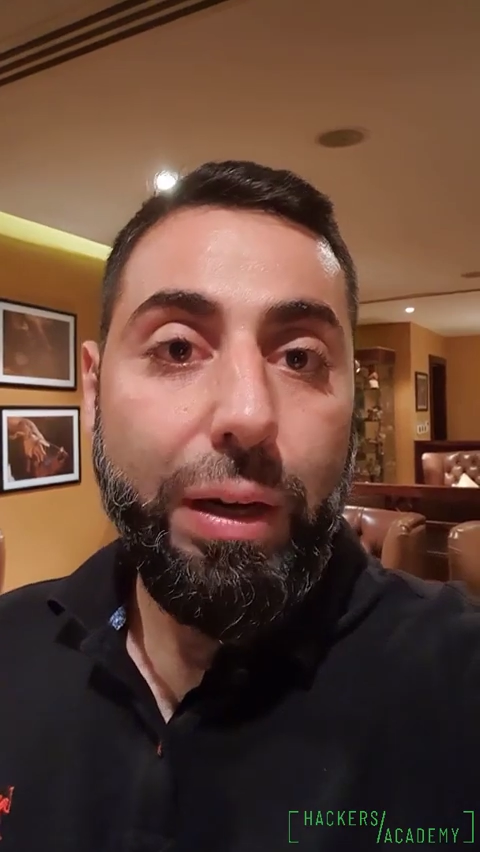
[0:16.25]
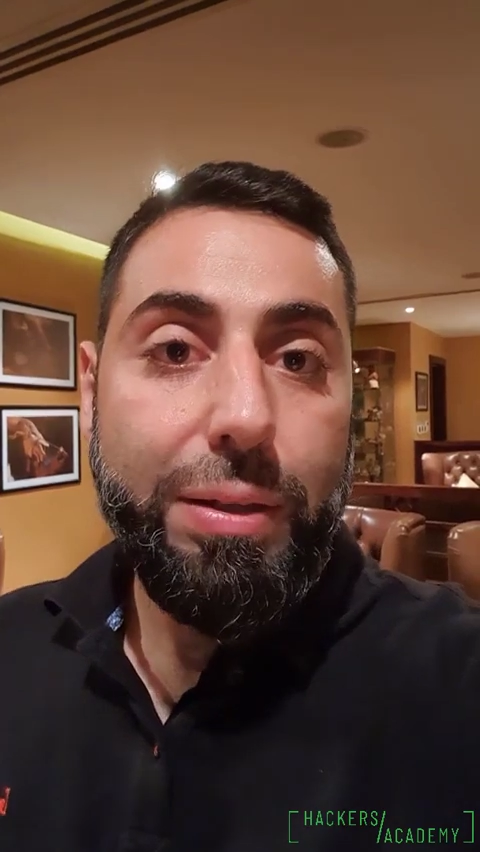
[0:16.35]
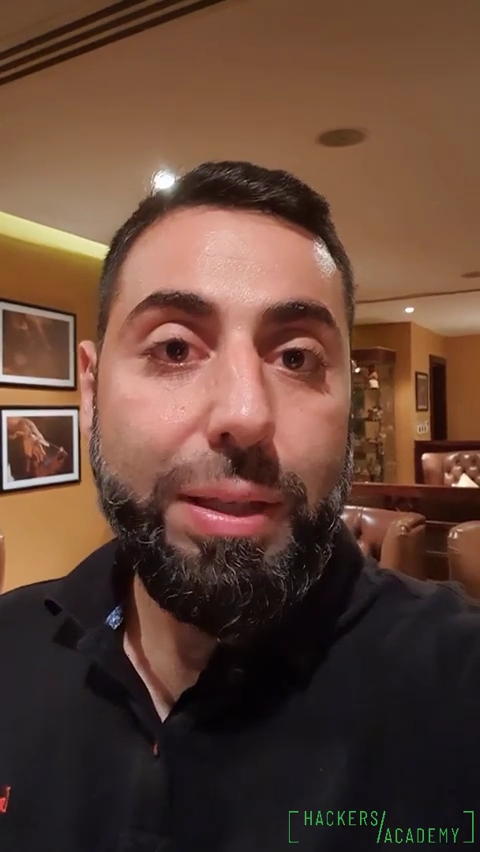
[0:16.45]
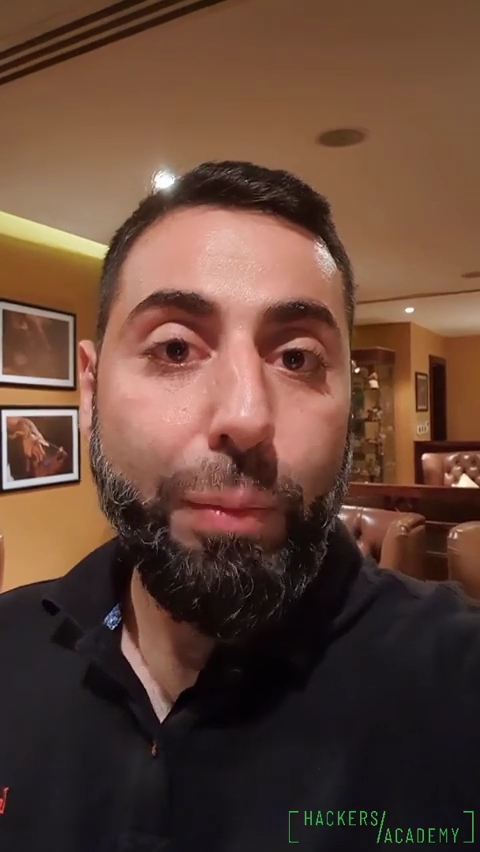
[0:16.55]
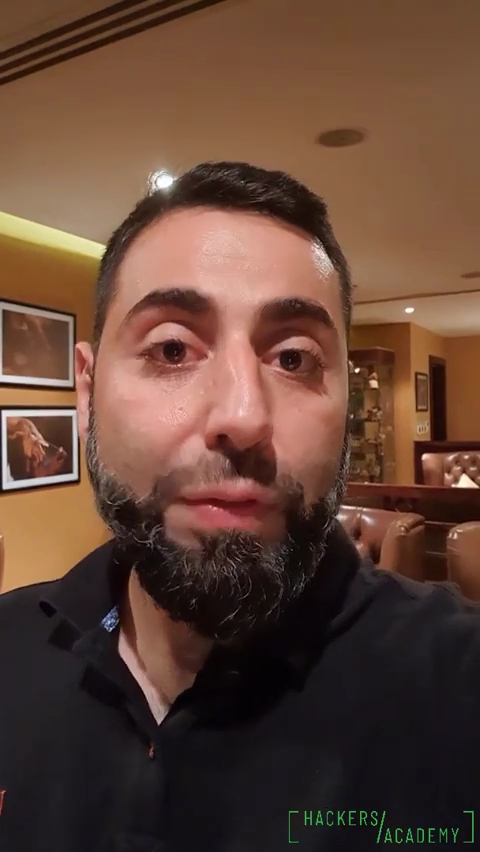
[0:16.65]
are
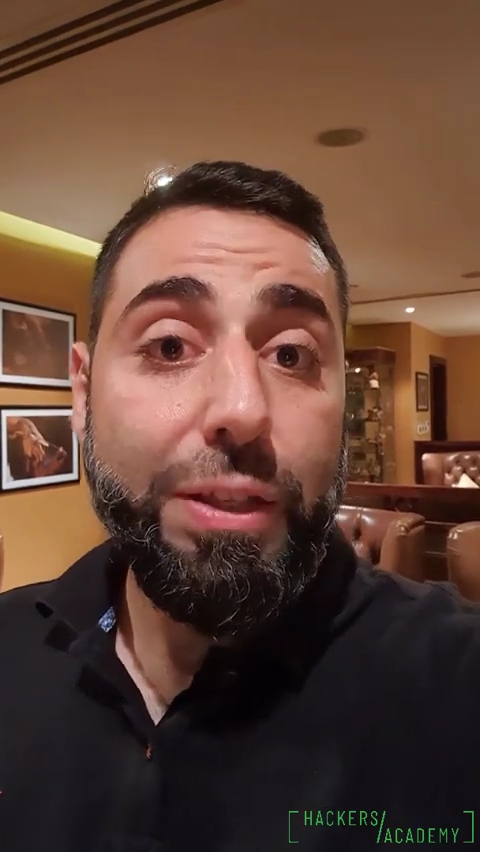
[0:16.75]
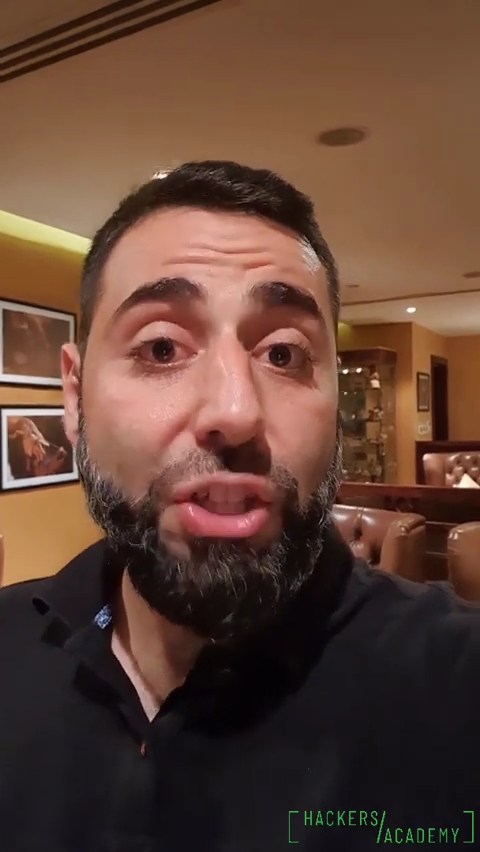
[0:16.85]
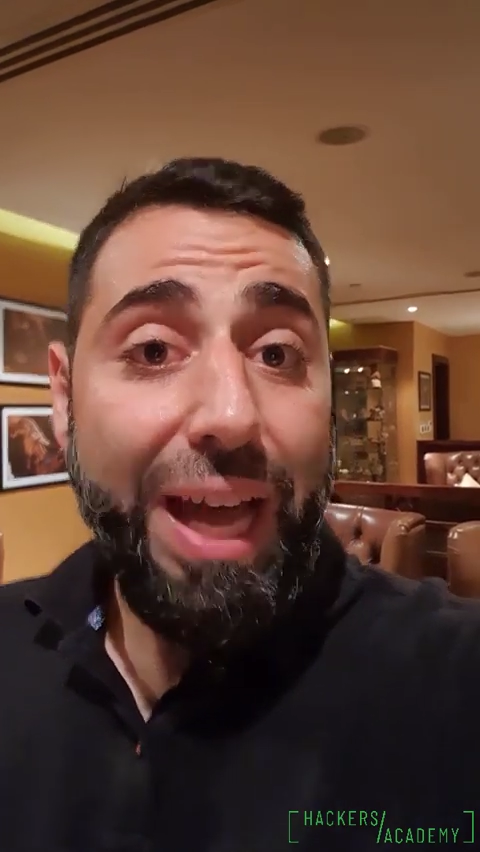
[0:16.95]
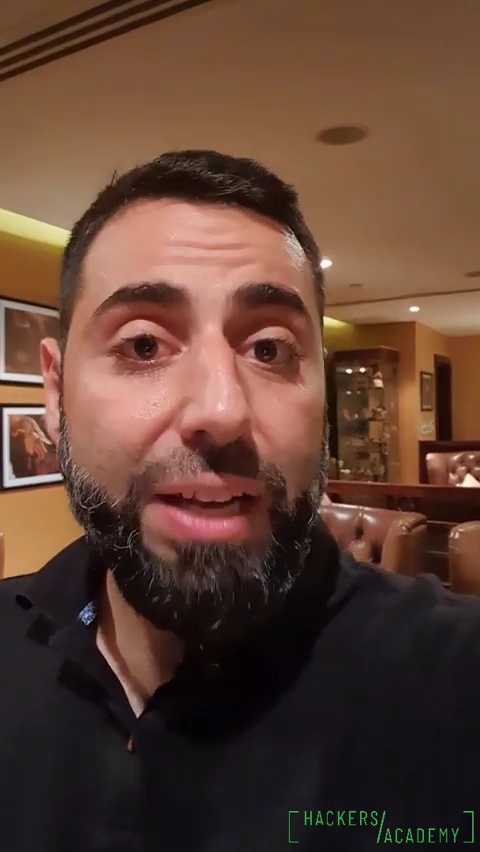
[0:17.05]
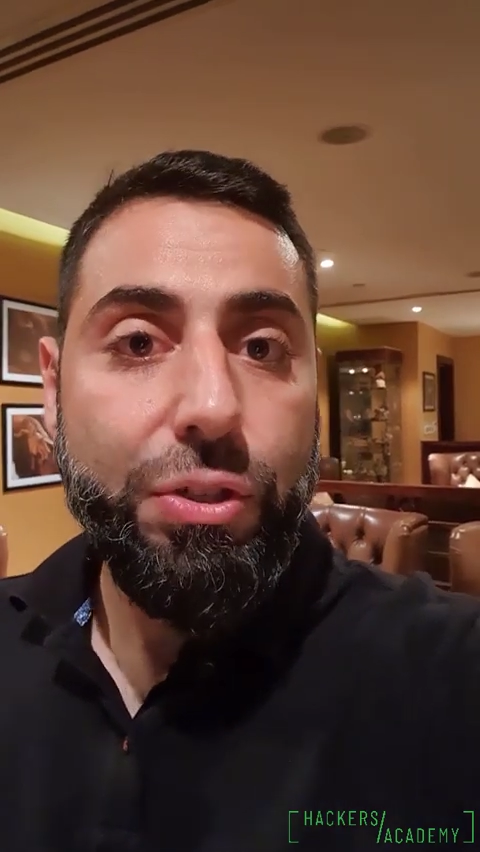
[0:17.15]
some of the
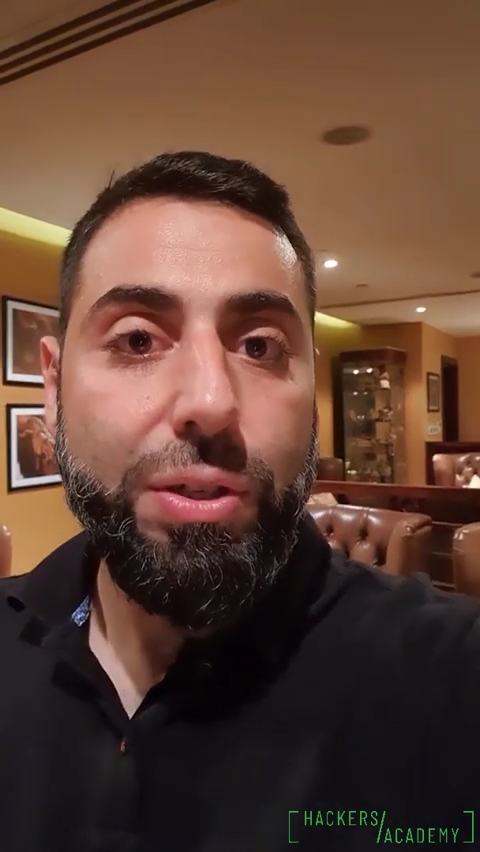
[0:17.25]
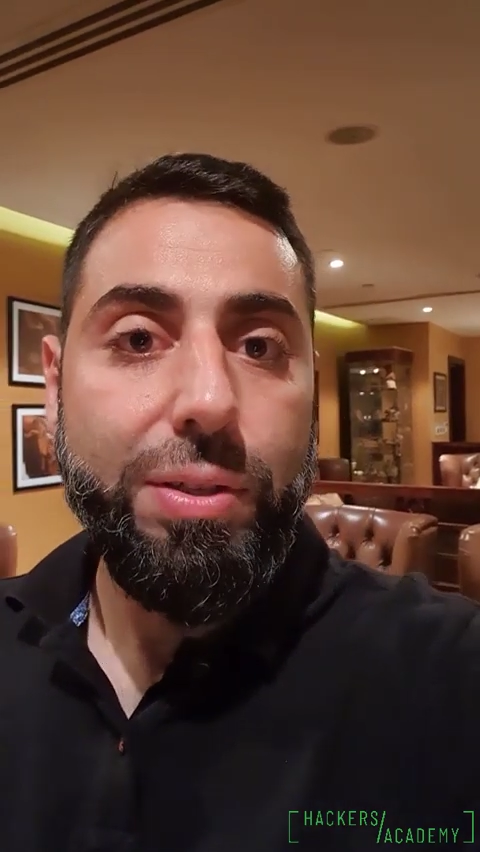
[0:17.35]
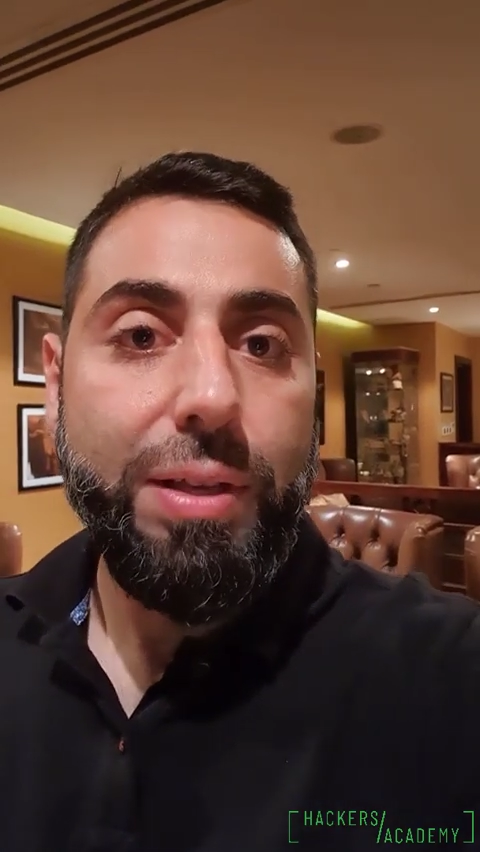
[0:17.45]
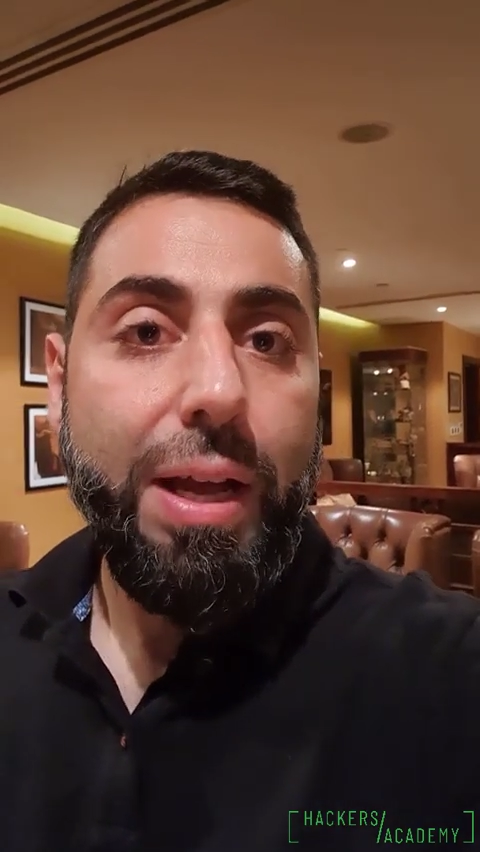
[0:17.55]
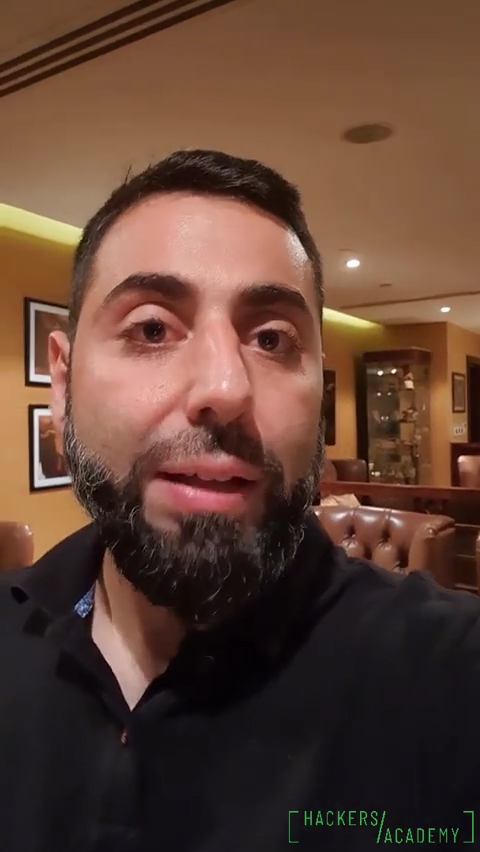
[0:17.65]
challenges